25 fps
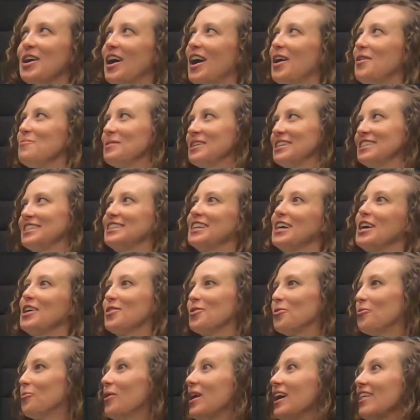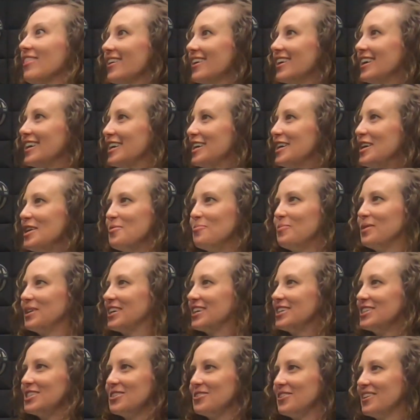going to say the weather
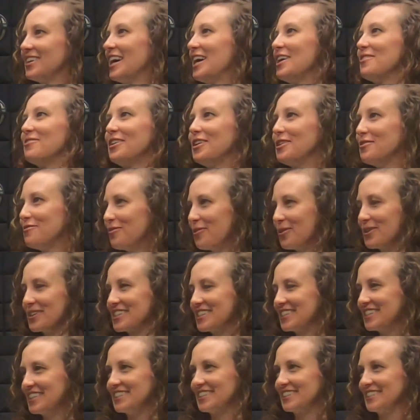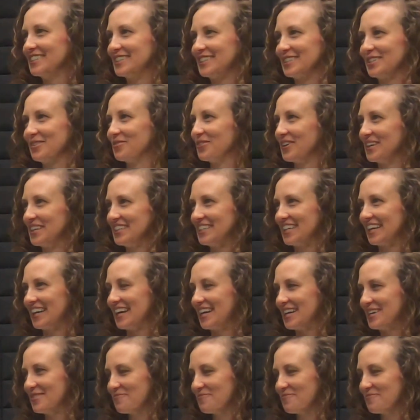because you can have all 4 seasons in one day.